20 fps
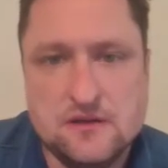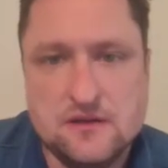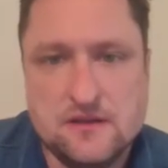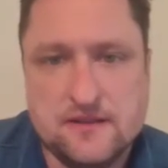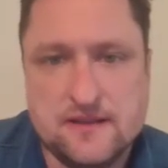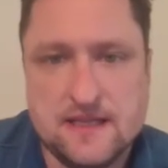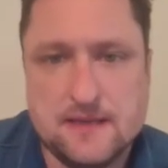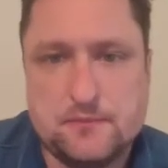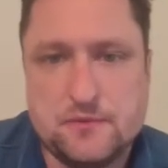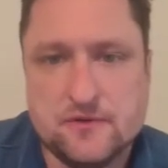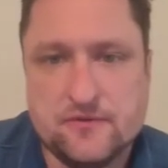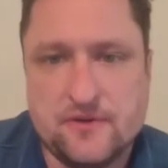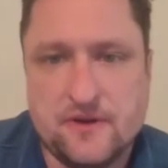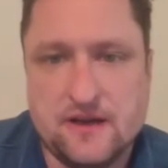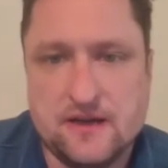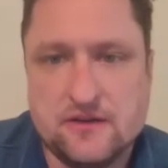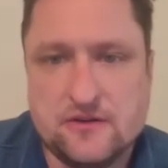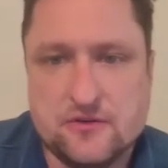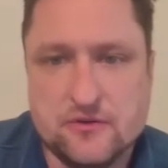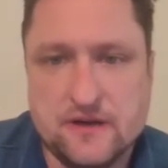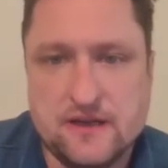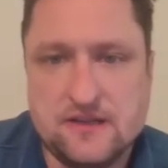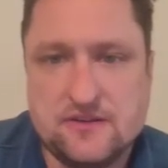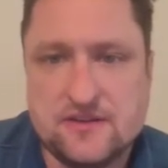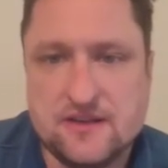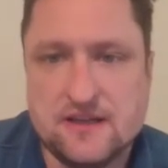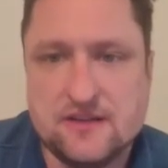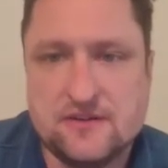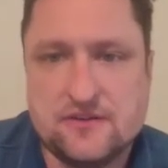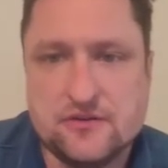They provide great
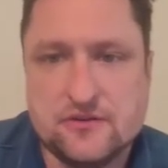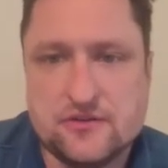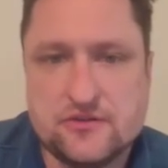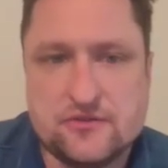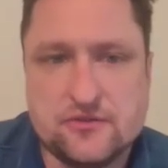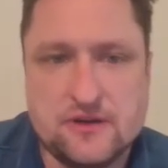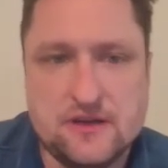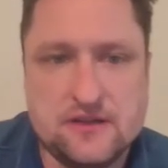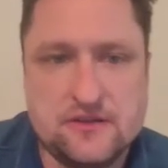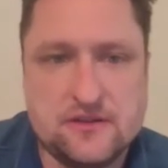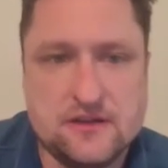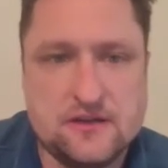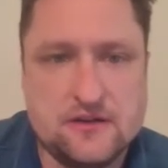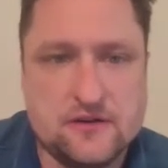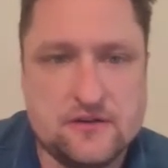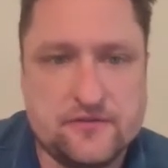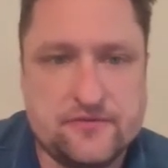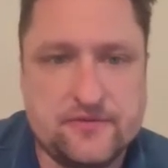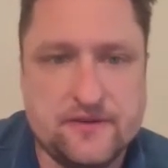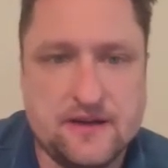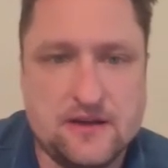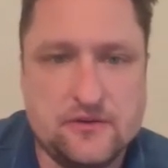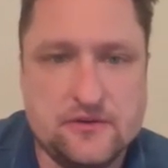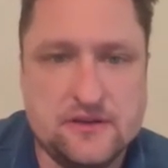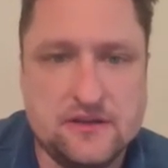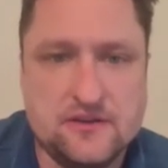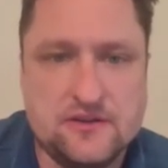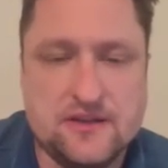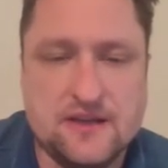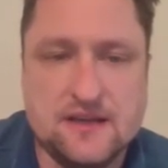tensile strength and are found
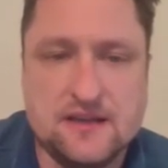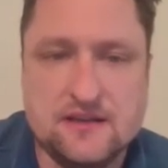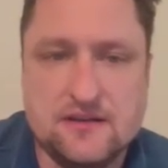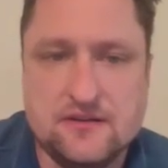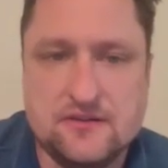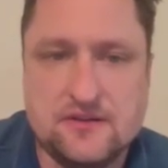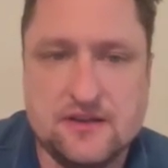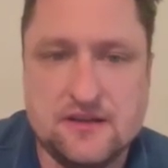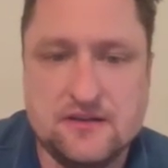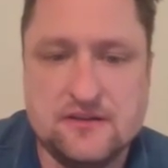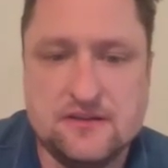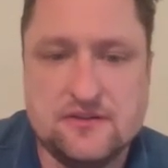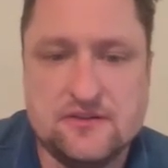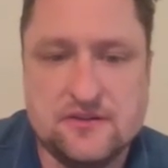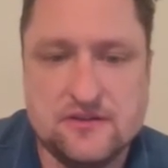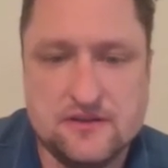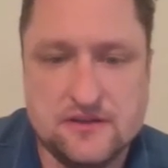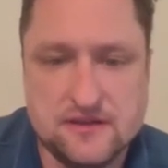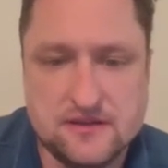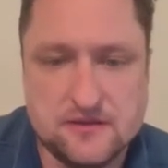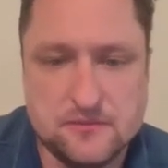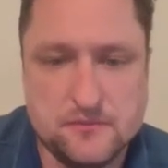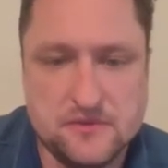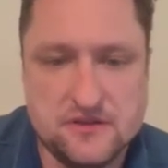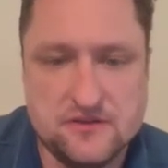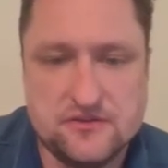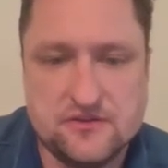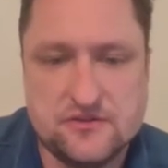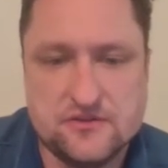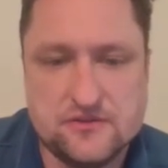in tendons and
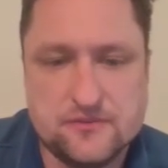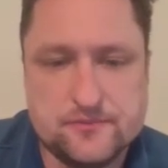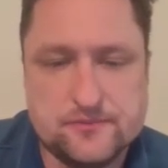ligaments.